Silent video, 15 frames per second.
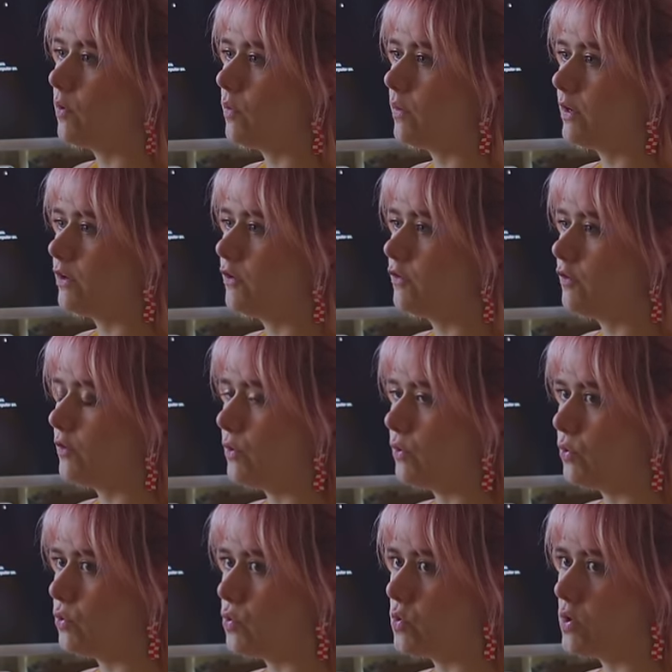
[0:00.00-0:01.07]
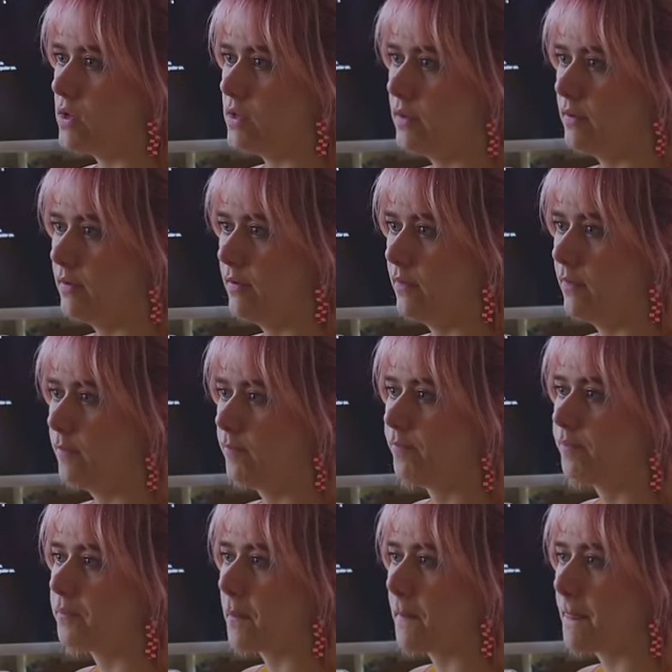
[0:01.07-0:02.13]
going to
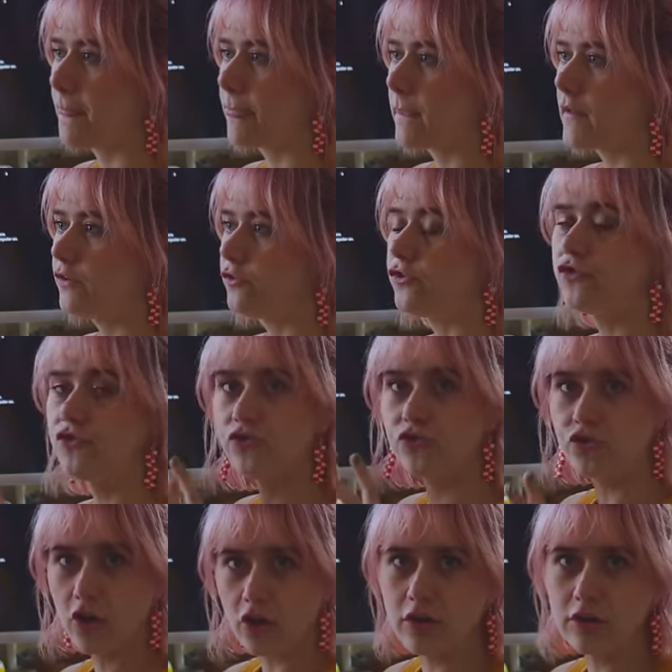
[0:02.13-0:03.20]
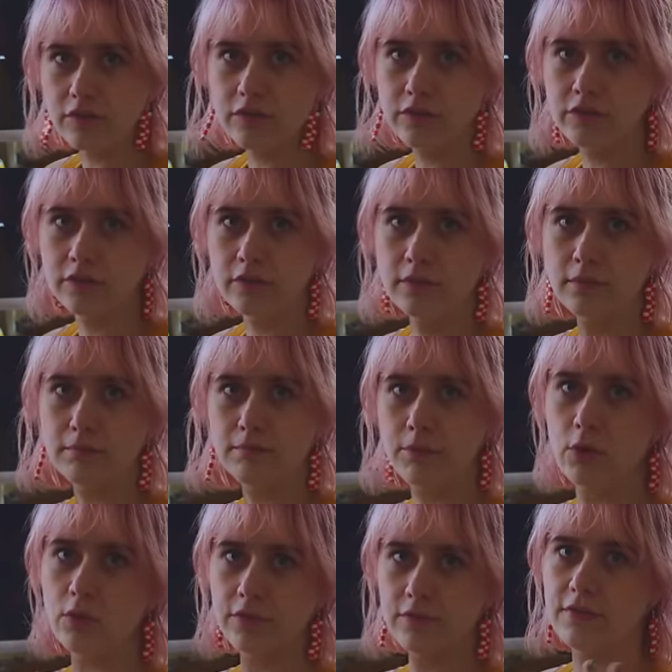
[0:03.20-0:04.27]
start
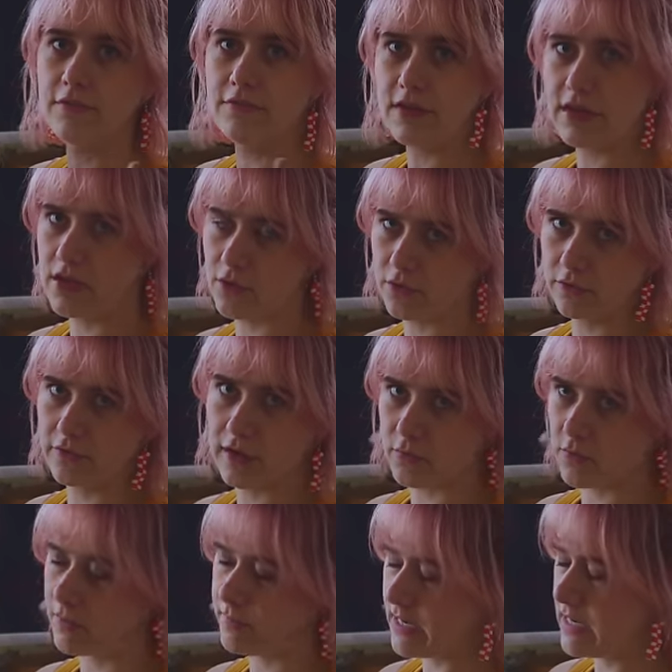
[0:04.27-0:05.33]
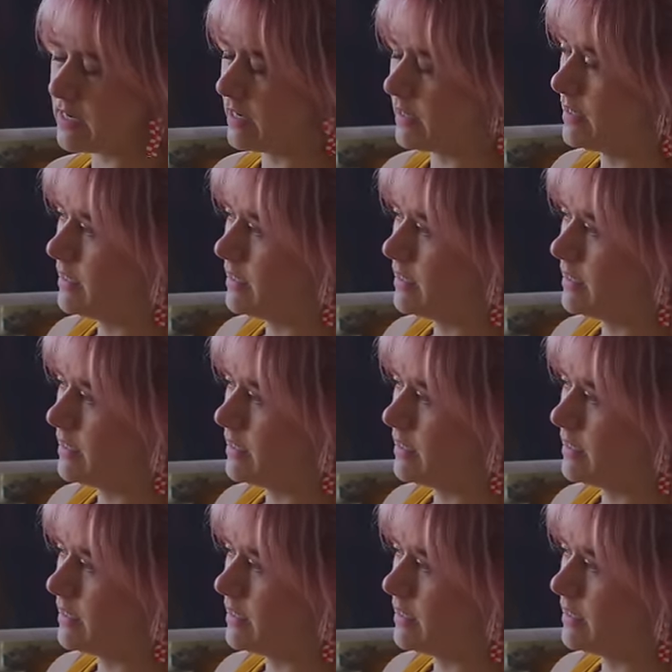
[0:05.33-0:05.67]
both of the videos that I want to make